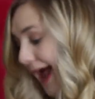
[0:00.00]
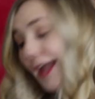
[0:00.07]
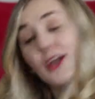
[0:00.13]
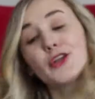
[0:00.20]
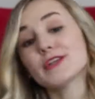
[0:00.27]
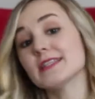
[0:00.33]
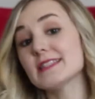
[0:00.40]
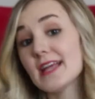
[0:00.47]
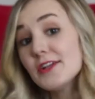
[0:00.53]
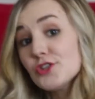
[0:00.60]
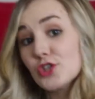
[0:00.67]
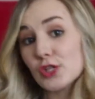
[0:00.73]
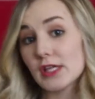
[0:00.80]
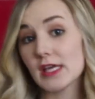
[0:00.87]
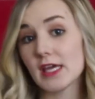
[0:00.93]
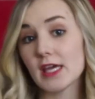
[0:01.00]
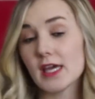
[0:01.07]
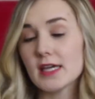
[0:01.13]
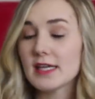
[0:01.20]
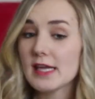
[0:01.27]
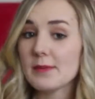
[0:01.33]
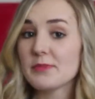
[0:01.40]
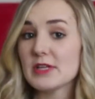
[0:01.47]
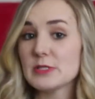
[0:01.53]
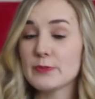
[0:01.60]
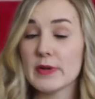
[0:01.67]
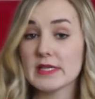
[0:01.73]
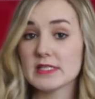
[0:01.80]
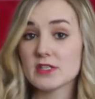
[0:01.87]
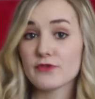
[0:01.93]
I could essentially keep these
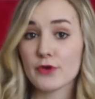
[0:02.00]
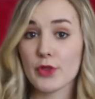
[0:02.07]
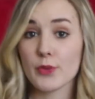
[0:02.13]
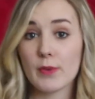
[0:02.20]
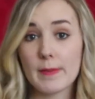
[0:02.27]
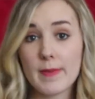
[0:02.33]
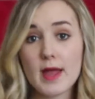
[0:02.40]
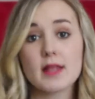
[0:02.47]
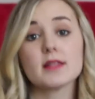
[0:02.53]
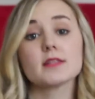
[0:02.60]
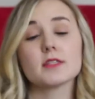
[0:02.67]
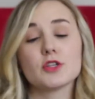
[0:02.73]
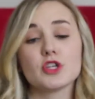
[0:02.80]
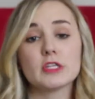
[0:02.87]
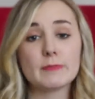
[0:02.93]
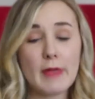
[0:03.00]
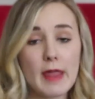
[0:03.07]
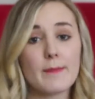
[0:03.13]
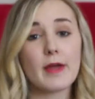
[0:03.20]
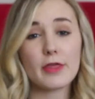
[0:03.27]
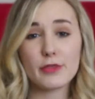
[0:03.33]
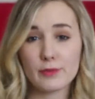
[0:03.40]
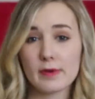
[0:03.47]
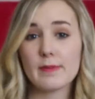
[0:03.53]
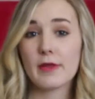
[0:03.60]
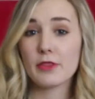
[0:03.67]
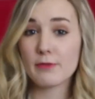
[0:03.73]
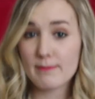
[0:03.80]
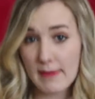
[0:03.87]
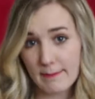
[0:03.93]
pieces for three months and just pay my three
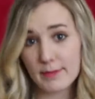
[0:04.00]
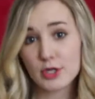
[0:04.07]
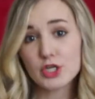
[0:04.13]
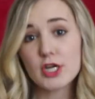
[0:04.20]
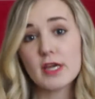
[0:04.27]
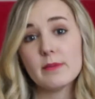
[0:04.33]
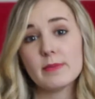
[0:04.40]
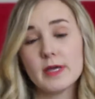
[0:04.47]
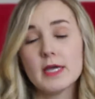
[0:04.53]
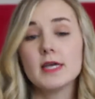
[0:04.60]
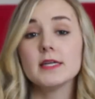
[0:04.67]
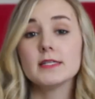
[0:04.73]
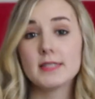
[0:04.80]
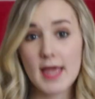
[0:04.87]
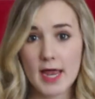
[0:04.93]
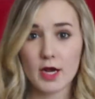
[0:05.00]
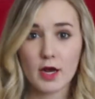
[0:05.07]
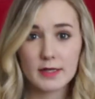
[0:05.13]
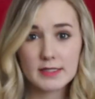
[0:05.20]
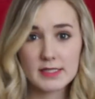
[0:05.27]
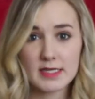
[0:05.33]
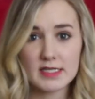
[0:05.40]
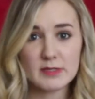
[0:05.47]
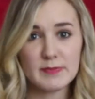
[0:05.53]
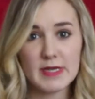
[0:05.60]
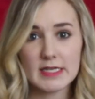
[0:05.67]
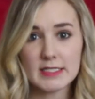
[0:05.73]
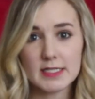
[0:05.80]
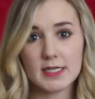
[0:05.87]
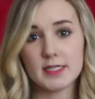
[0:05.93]
month membership to hang on to these
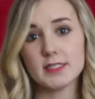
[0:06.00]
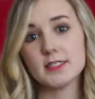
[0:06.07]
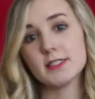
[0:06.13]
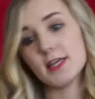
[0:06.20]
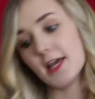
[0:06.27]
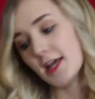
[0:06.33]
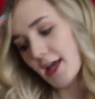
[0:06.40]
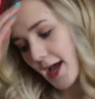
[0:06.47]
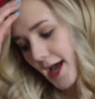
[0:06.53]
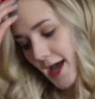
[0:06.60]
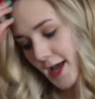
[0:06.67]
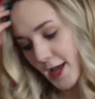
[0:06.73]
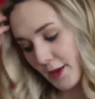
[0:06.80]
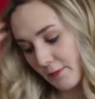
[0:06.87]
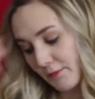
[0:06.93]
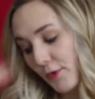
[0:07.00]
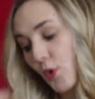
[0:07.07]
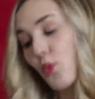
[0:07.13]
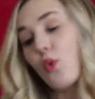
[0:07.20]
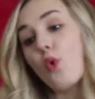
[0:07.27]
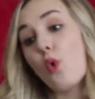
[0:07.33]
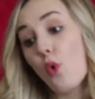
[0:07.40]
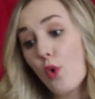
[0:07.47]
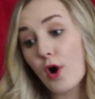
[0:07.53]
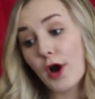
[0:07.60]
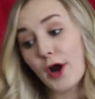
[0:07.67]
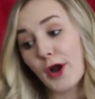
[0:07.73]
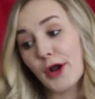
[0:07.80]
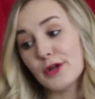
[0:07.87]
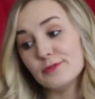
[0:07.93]
pieces. Um,
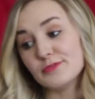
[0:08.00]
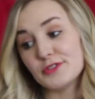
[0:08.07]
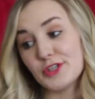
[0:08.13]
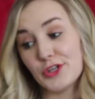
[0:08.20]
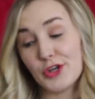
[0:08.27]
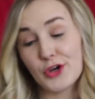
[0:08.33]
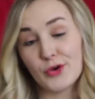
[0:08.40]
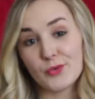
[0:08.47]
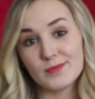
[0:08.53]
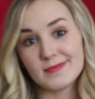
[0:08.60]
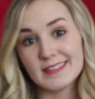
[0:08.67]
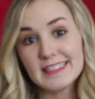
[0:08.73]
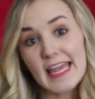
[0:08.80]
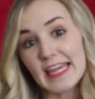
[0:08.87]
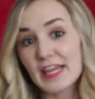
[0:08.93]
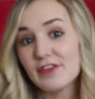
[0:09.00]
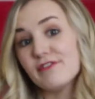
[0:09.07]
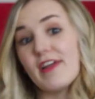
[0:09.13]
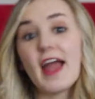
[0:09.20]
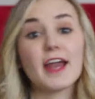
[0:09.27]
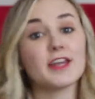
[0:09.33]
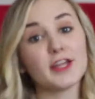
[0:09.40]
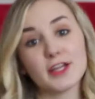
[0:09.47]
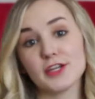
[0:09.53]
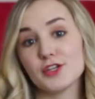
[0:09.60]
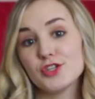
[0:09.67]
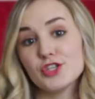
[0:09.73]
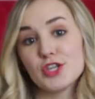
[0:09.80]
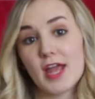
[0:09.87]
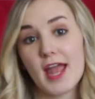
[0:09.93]
or, you know, take
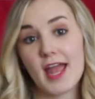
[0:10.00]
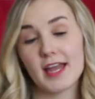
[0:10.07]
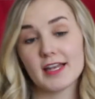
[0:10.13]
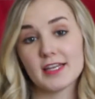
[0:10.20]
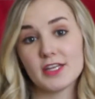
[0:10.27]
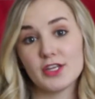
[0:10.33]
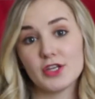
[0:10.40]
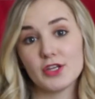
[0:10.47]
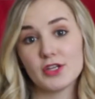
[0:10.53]
advantage and